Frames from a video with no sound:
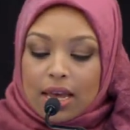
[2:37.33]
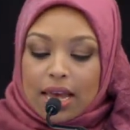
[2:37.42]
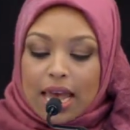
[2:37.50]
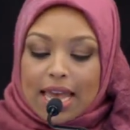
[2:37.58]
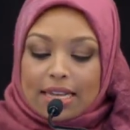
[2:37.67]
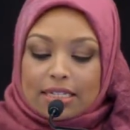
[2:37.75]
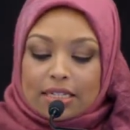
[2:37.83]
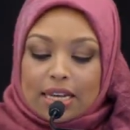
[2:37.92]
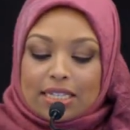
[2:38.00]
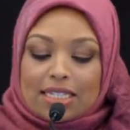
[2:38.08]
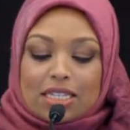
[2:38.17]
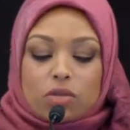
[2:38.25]
And
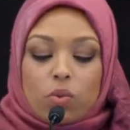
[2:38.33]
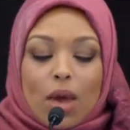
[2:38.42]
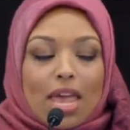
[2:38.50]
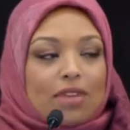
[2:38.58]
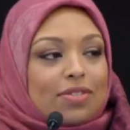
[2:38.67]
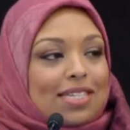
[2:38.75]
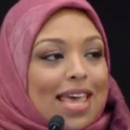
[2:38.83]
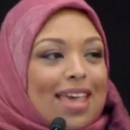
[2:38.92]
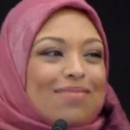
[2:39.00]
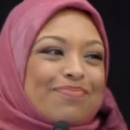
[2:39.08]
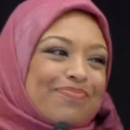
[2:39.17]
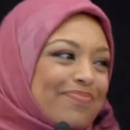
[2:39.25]
it's this way of
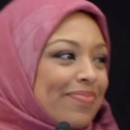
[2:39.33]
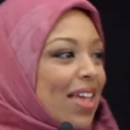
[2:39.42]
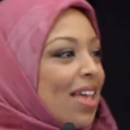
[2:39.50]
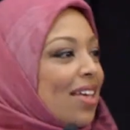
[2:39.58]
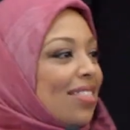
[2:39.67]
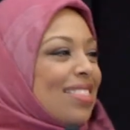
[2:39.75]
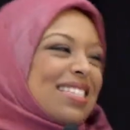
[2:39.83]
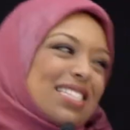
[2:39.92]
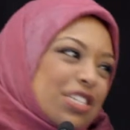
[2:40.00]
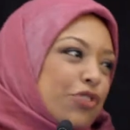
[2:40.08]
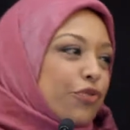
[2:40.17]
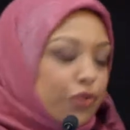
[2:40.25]
saying, this
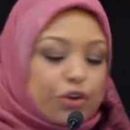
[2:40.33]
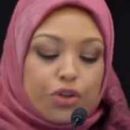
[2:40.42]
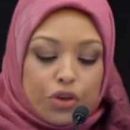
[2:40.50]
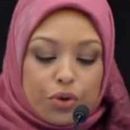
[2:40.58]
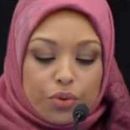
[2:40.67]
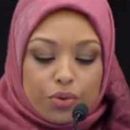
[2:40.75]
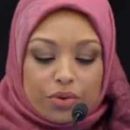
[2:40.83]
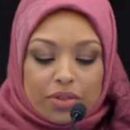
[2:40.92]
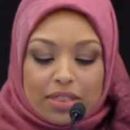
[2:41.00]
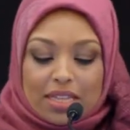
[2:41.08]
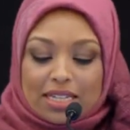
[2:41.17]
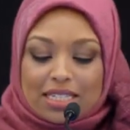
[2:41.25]
isn't for you.
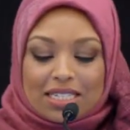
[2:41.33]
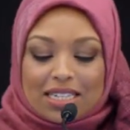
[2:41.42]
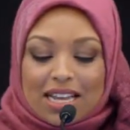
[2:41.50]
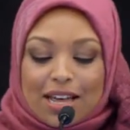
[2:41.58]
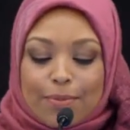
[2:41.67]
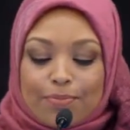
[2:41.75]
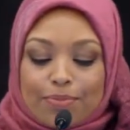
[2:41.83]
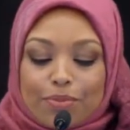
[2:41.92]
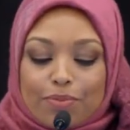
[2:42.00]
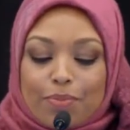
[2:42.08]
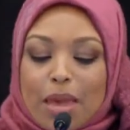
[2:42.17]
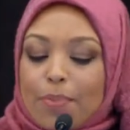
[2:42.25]
This,
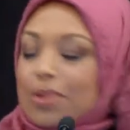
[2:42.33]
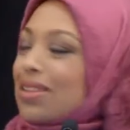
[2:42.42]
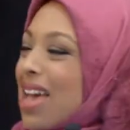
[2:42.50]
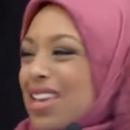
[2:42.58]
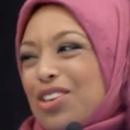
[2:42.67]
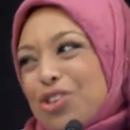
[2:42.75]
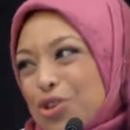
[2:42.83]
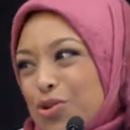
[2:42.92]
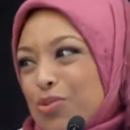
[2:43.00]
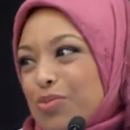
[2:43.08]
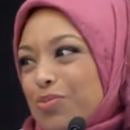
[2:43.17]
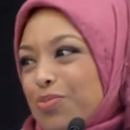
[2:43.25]
people like
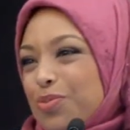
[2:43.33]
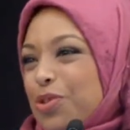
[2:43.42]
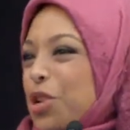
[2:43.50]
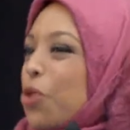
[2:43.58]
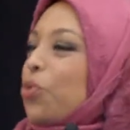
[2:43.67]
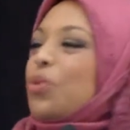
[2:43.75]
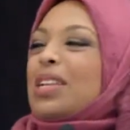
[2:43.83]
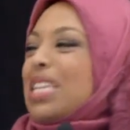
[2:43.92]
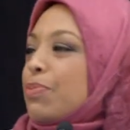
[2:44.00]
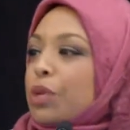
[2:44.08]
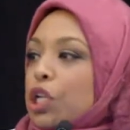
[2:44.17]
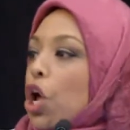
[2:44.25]
you don't really
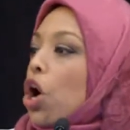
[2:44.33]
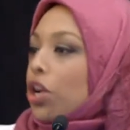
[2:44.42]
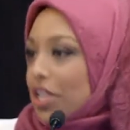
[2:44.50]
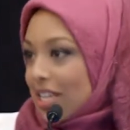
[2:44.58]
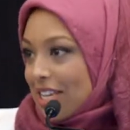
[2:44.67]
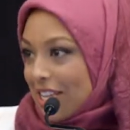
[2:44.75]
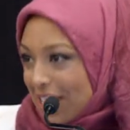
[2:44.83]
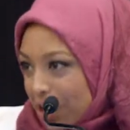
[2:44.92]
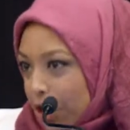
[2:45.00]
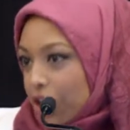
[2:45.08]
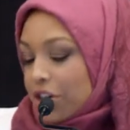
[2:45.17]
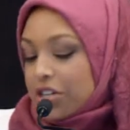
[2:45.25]
belong
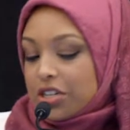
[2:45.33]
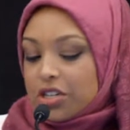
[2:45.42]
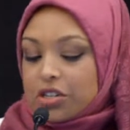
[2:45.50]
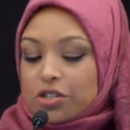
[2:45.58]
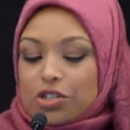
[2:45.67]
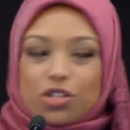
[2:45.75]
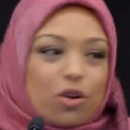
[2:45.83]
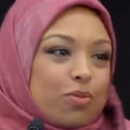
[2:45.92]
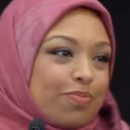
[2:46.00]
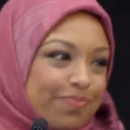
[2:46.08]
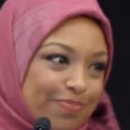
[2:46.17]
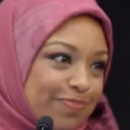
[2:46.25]
here.
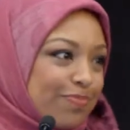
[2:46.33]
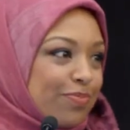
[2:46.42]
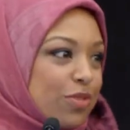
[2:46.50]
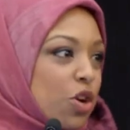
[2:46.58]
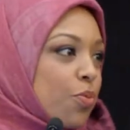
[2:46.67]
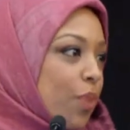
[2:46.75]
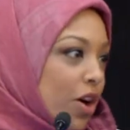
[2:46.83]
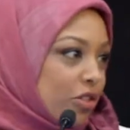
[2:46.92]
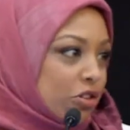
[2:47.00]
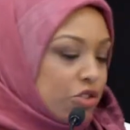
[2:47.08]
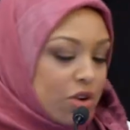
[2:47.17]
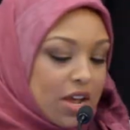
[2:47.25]
So don't bother
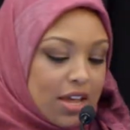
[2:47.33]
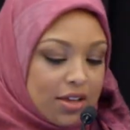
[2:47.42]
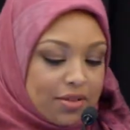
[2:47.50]
trying.